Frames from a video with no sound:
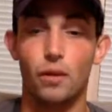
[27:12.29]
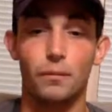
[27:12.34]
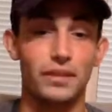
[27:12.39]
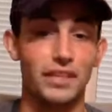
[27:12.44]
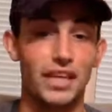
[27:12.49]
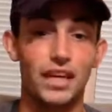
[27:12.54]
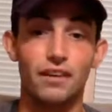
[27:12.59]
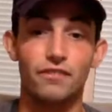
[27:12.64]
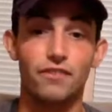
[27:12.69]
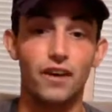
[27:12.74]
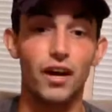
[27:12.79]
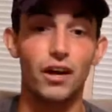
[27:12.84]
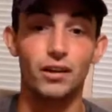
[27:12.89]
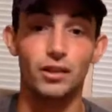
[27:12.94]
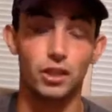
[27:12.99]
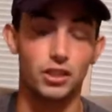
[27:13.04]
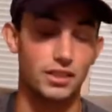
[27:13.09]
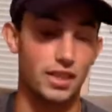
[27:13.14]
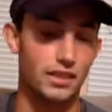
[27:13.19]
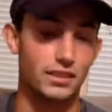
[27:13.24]
I mean, the NFL,
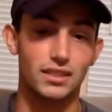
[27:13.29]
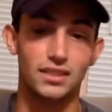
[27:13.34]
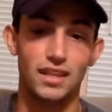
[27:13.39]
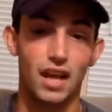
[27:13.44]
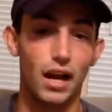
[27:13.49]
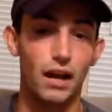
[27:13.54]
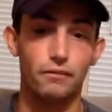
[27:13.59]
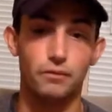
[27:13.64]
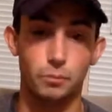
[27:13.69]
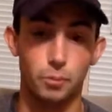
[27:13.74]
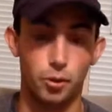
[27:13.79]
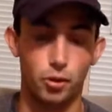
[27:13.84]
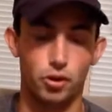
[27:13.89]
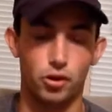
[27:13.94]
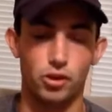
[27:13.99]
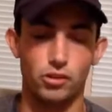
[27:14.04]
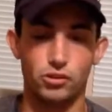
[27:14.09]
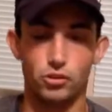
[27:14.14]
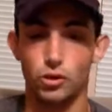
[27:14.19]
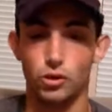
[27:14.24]
it looks like, did not have the
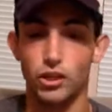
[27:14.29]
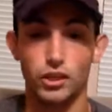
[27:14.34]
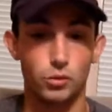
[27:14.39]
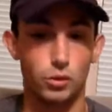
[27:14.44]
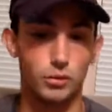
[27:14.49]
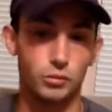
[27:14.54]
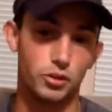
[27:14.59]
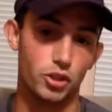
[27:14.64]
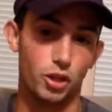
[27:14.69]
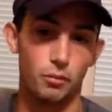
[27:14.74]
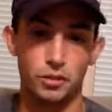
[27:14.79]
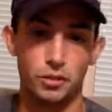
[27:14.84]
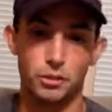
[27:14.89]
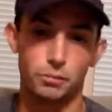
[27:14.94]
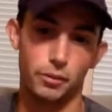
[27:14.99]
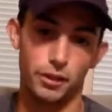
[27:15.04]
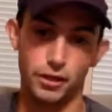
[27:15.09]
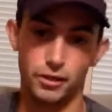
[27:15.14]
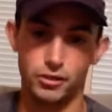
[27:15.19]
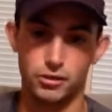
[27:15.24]
protocols in order. That's why we saw a bunch
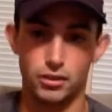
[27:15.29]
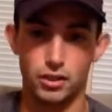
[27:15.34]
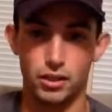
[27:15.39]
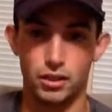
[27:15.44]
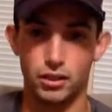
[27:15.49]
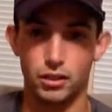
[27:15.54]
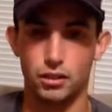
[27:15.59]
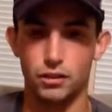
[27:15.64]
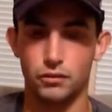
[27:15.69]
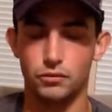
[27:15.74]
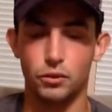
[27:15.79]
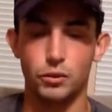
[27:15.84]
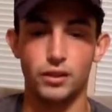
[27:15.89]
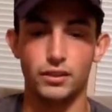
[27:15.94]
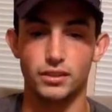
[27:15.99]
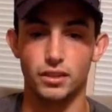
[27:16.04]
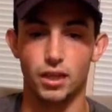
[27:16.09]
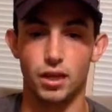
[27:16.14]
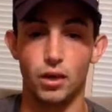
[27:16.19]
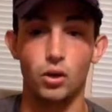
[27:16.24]
of players a few
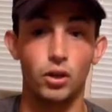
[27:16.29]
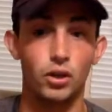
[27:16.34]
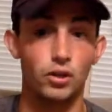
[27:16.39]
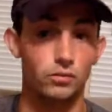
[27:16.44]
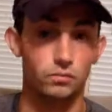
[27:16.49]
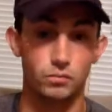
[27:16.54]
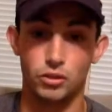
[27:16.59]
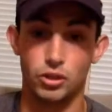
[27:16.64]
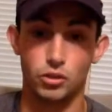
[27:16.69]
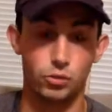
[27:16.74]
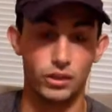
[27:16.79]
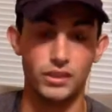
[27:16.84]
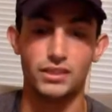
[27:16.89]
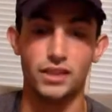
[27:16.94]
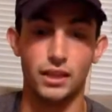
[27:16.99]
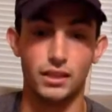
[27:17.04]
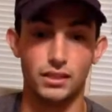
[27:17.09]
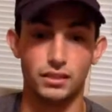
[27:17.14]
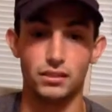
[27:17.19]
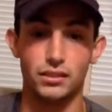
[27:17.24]
days ago
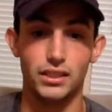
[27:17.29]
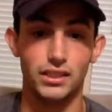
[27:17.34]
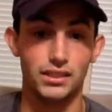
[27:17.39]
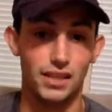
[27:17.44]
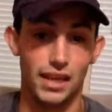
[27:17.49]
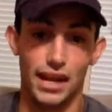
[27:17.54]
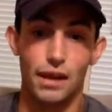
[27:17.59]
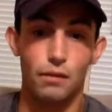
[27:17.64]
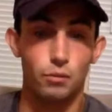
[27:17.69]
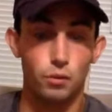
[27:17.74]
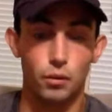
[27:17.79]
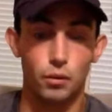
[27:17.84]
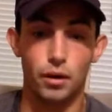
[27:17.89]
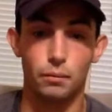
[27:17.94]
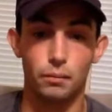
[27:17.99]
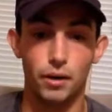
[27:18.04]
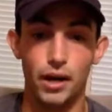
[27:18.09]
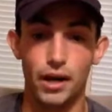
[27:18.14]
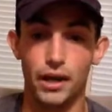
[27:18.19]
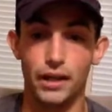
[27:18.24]
criticize the league, say, "Hey, we
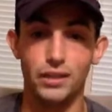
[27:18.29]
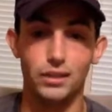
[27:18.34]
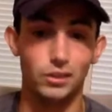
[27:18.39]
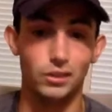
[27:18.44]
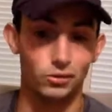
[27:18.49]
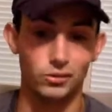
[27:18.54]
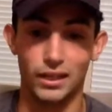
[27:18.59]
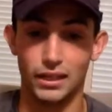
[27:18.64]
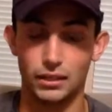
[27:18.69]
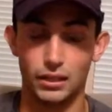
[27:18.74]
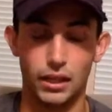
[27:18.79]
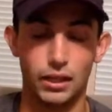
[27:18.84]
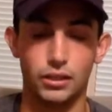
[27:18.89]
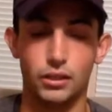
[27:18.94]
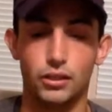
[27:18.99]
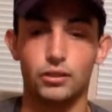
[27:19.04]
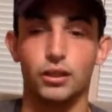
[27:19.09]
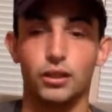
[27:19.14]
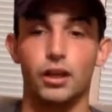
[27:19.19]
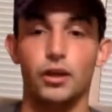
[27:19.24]
want to play. Get
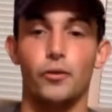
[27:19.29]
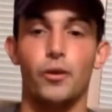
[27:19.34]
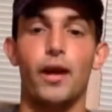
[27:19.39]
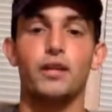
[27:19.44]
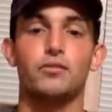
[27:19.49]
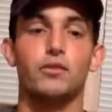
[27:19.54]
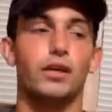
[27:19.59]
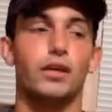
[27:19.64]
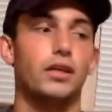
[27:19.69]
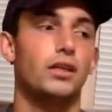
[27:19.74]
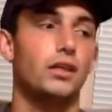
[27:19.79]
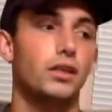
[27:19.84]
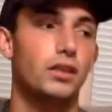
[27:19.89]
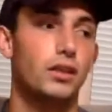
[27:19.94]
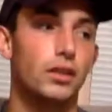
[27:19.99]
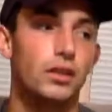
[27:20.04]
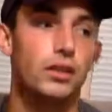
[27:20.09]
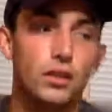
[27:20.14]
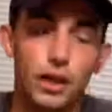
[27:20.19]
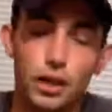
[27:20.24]
your act ready,
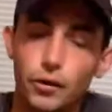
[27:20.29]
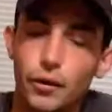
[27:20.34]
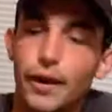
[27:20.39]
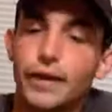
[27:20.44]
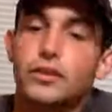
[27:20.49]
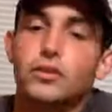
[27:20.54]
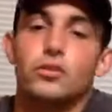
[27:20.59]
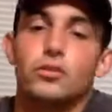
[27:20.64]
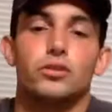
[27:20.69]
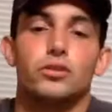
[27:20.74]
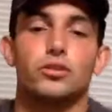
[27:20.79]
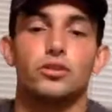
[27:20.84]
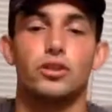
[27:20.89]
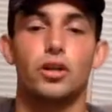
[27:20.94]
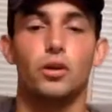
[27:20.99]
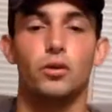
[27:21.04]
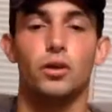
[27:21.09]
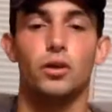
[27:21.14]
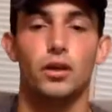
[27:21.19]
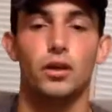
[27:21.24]
get your act in order."
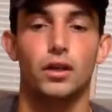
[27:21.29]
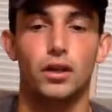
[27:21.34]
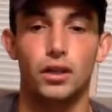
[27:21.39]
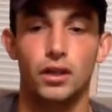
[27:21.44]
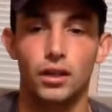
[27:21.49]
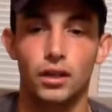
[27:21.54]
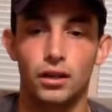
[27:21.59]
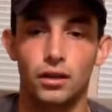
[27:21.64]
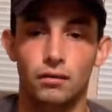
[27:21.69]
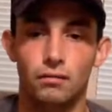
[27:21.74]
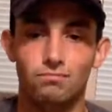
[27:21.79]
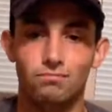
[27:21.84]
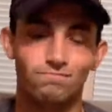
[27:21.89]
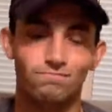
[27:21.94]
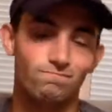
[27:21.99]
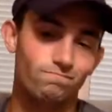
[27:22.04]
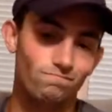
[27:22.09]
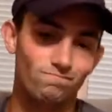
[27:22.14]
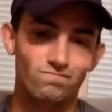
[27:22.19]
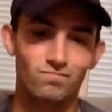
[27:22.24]
So,
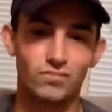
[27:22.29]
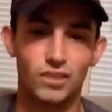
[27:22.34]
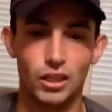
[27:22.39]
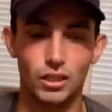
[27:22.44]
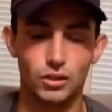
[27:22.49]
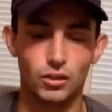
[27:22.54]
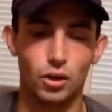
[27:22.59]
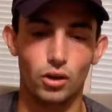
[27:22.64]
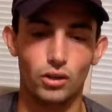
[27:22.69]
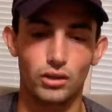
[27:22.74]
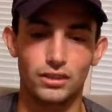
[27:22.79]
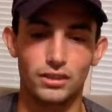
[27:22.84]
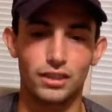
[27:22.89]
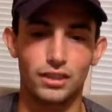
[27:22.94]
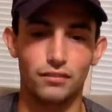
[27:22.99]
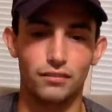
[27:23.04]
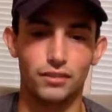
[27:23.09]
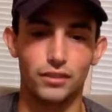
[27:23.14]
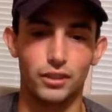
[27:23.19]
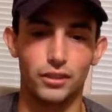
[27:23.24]
yeah, all this
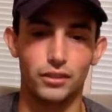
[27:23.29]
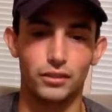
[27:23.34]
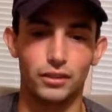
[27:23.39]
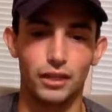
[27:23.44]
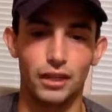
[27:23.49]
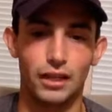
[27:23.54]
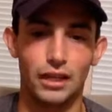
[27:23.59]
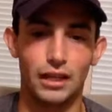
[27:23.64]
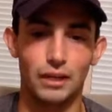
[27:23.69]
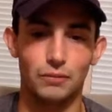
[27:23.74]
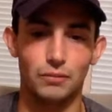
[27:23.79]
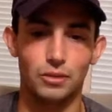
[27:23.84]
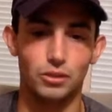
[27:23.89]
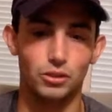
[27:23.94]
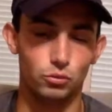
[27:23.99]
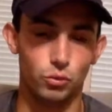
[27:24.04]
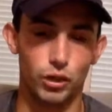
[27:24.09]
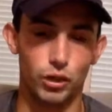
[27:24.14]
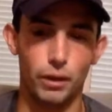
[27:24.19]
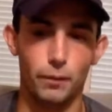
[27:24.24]
stuff here
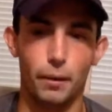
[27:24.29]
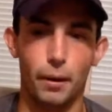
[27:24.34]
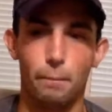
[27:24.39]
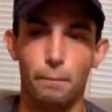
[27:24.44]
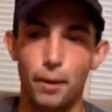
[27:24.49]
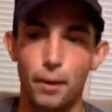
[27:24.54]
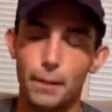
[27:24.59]
you worry about.